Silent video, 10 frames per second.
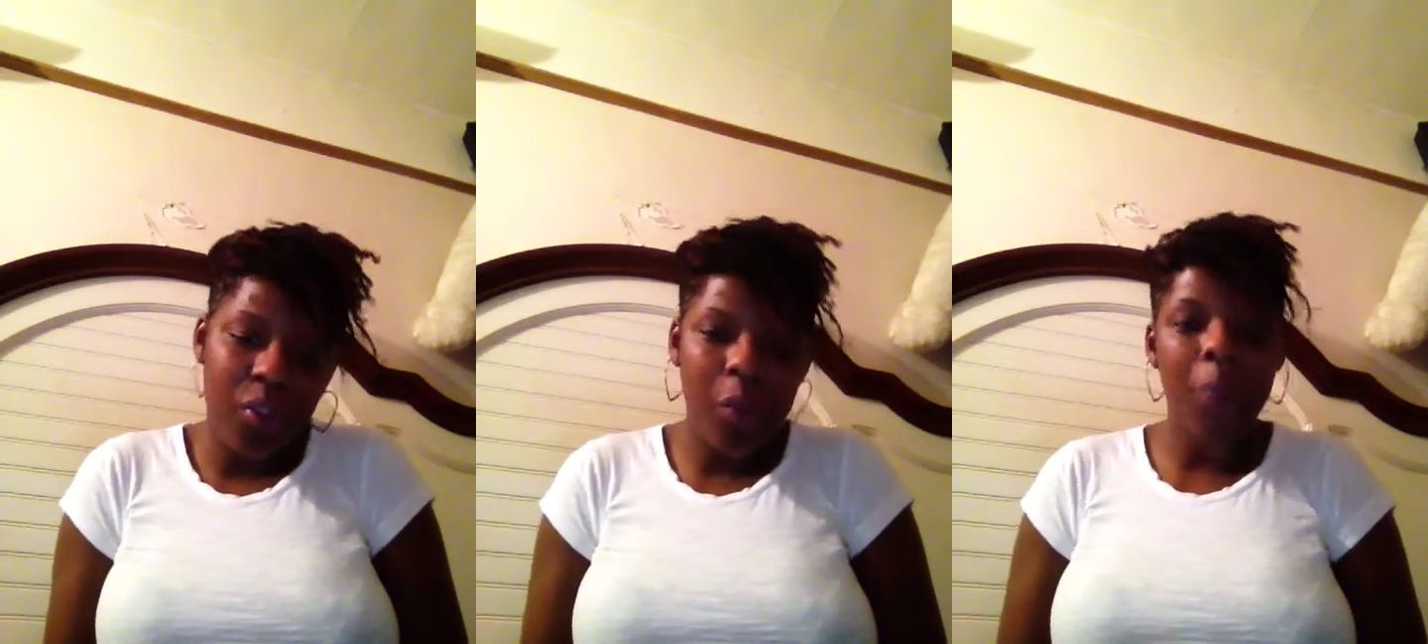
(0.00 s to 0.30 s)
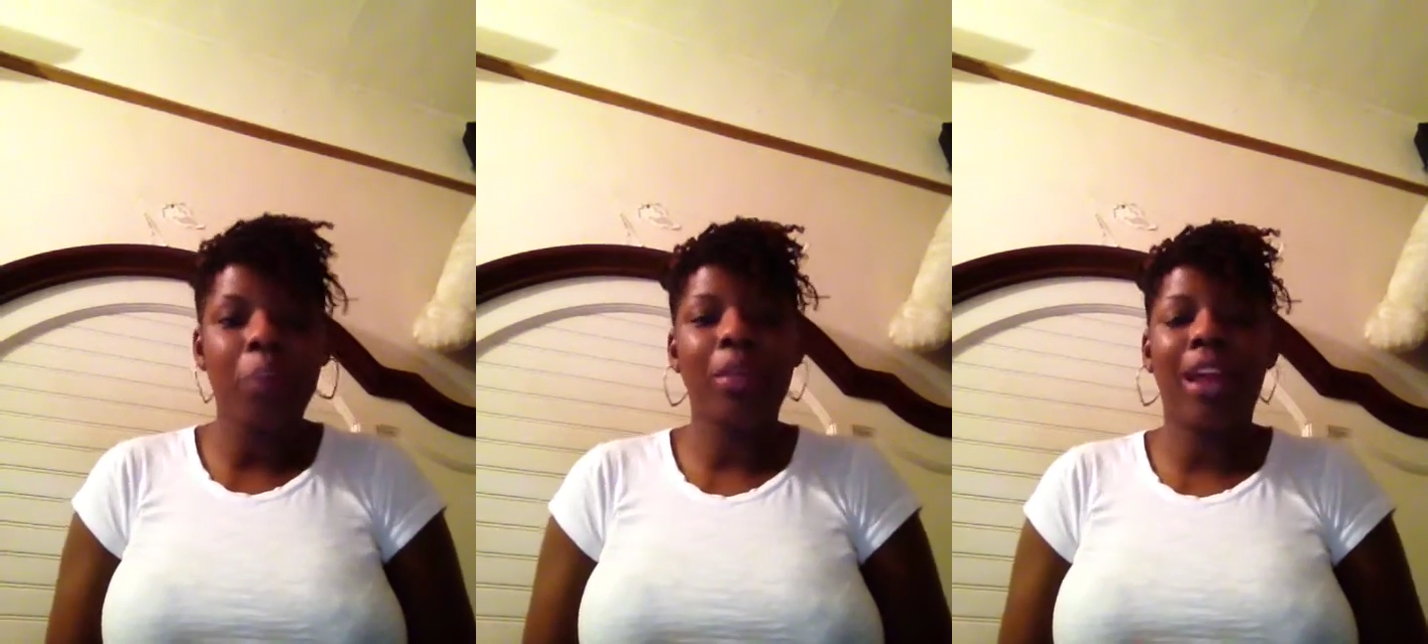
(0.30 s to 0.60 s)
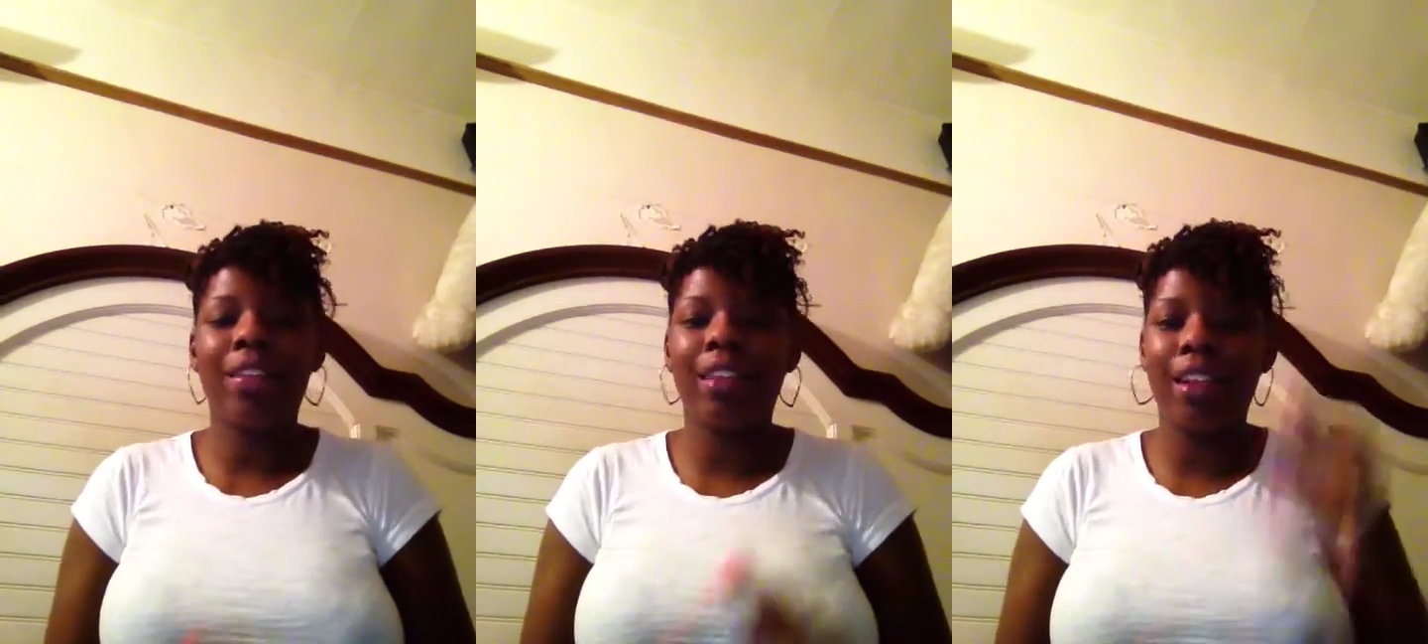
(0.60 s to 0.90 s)
So
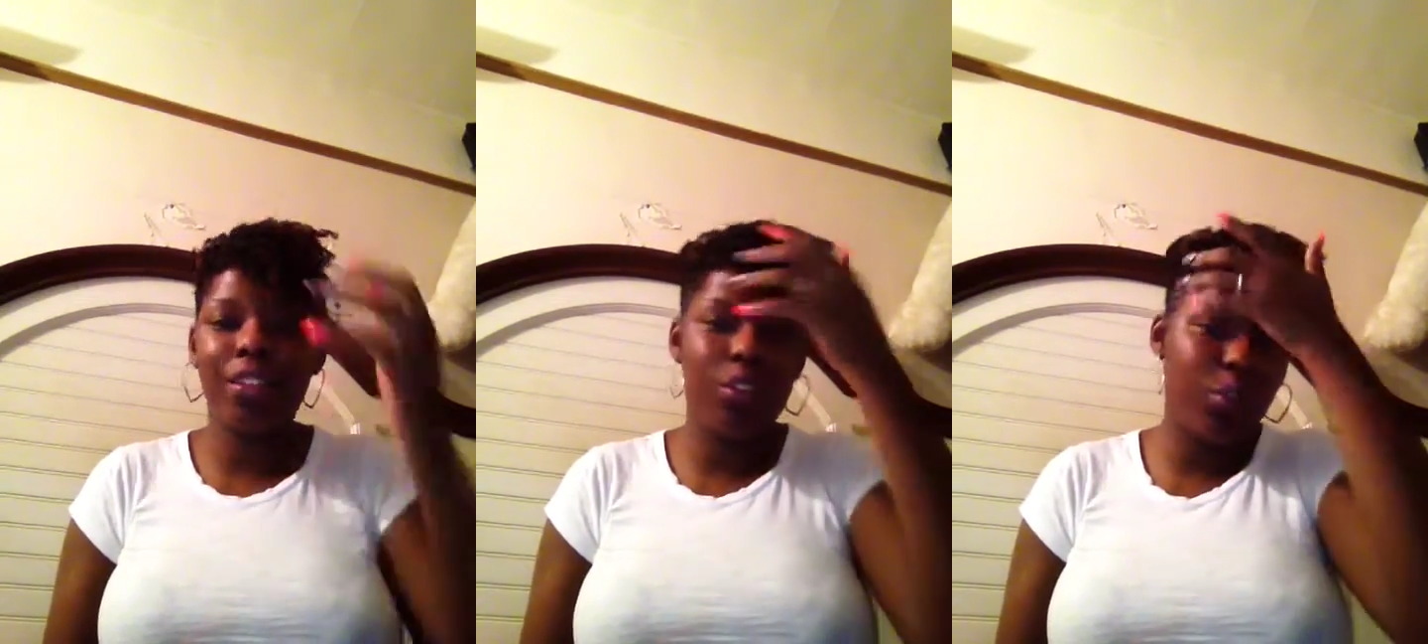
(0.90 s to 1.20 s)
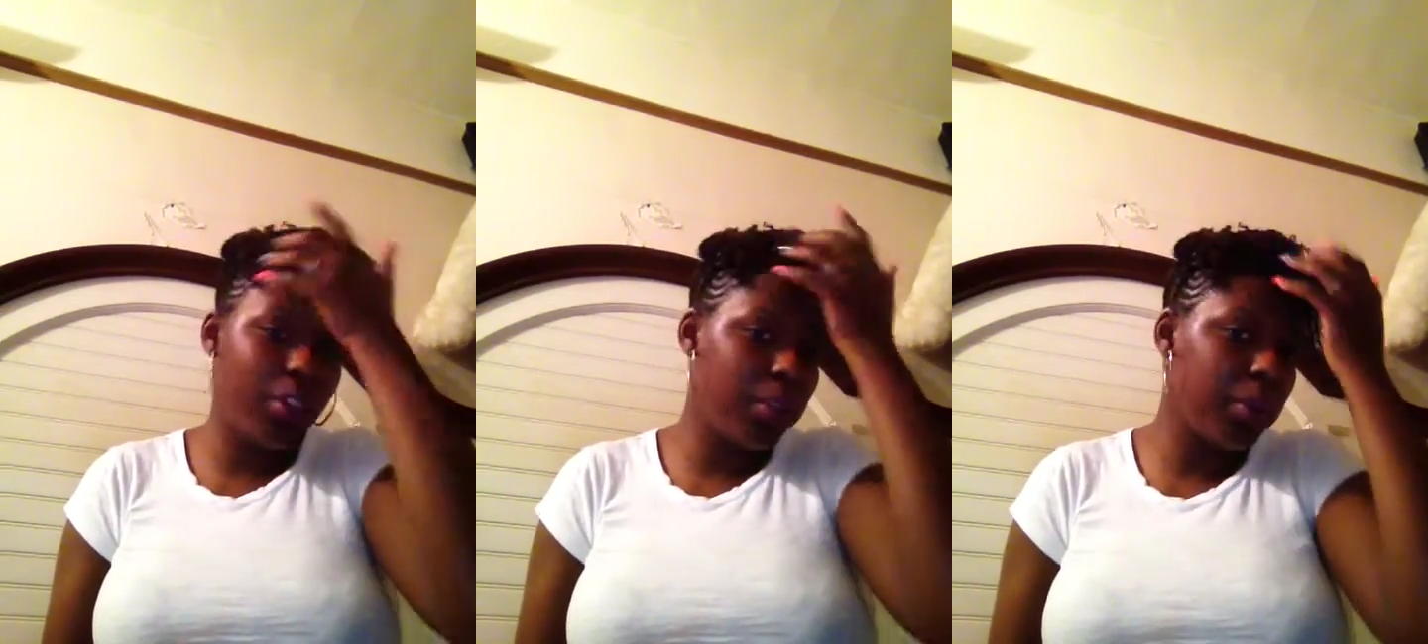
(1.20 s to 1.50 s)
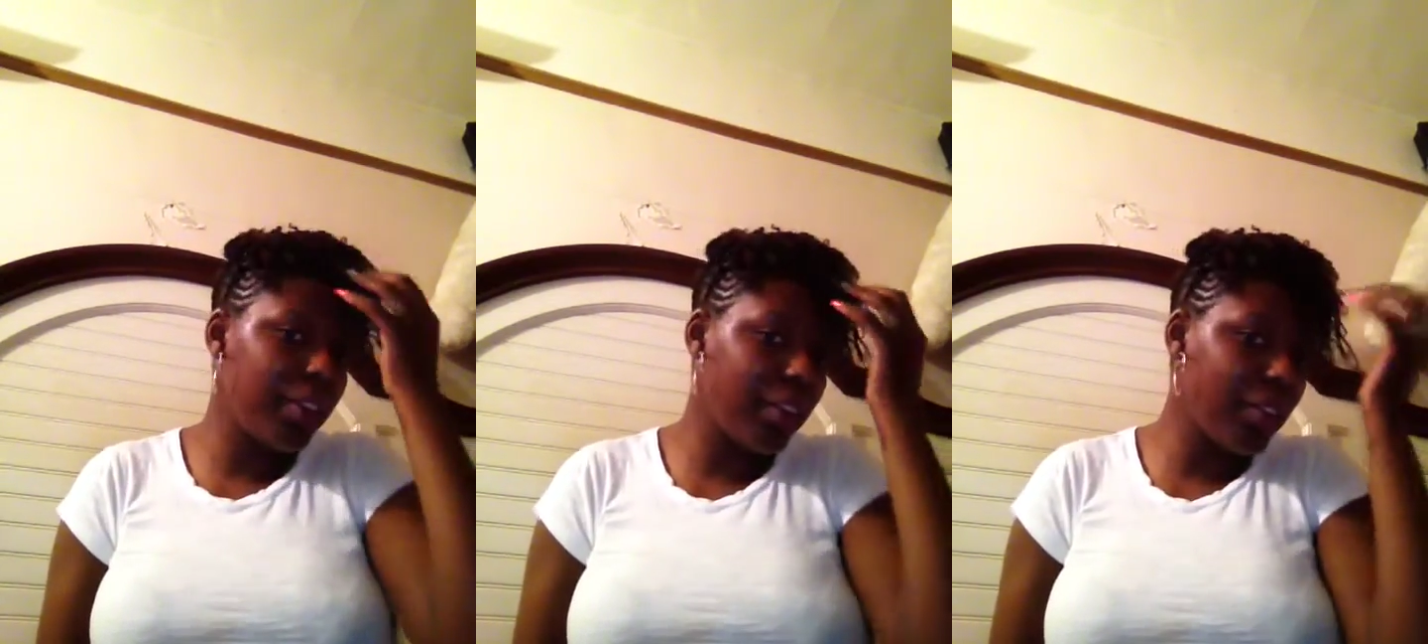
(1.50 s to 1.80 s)
I decided to do this
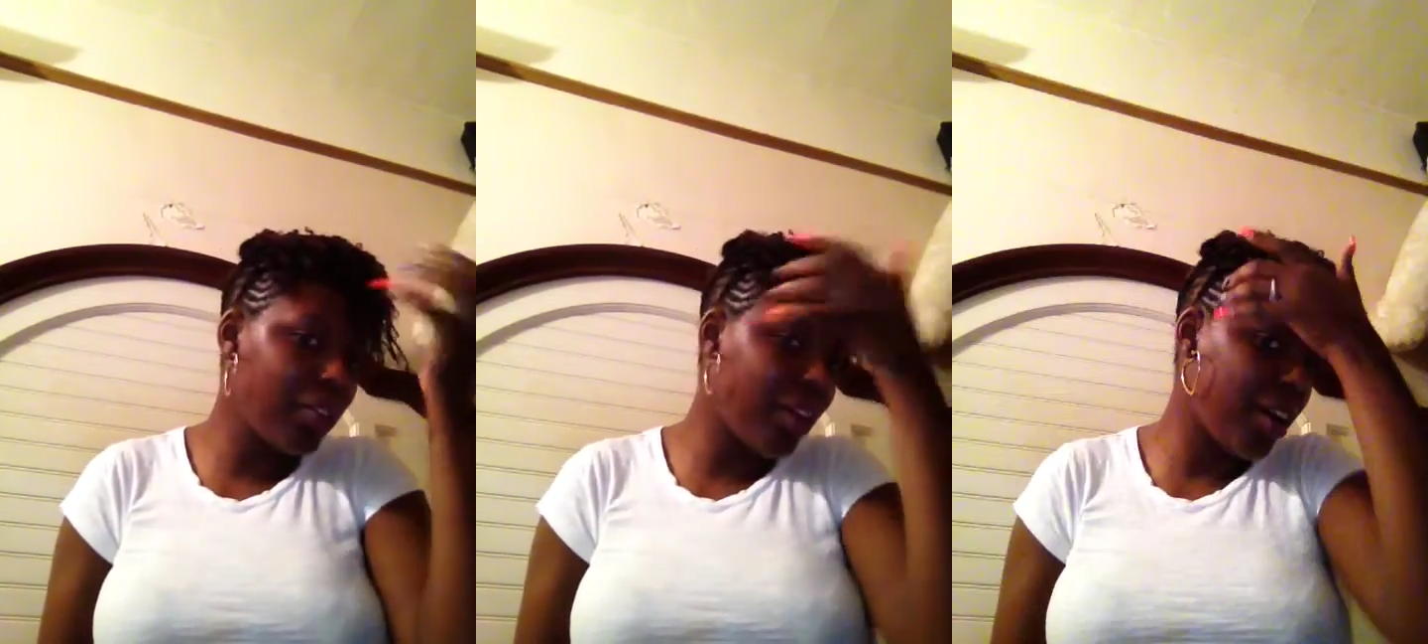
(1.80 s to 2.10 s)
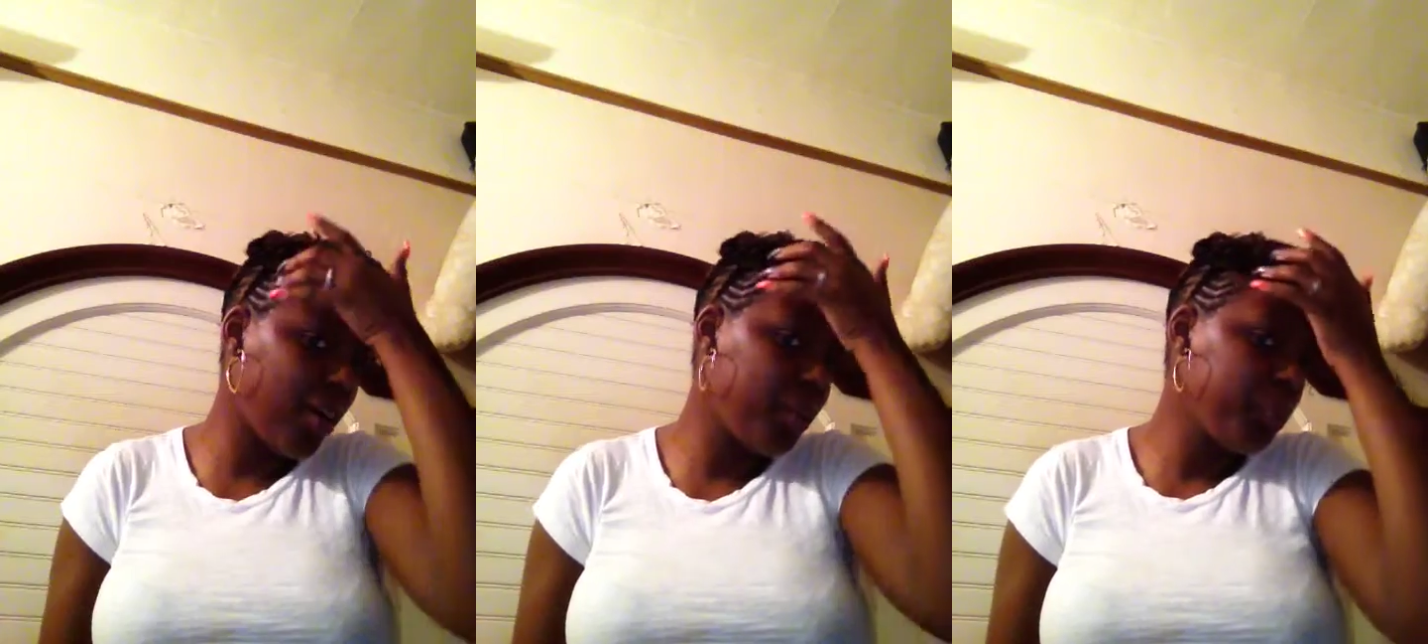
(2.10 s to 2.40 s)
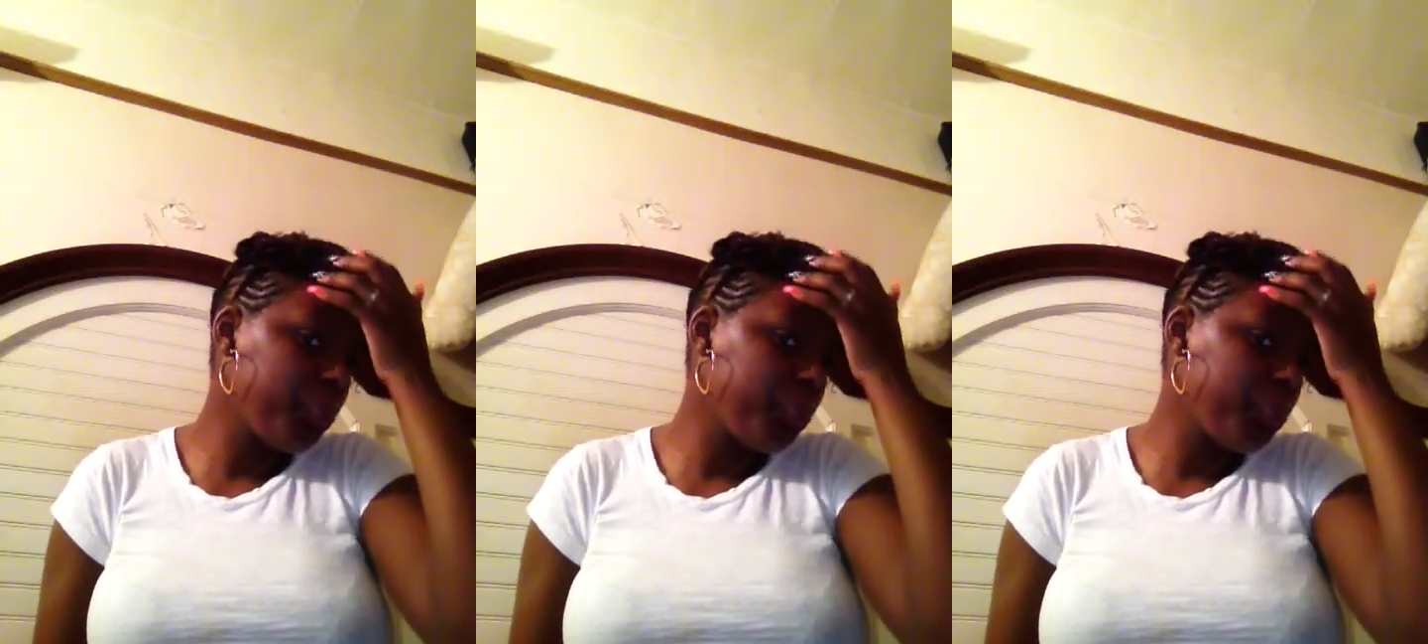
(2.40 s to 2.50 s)
protect the style,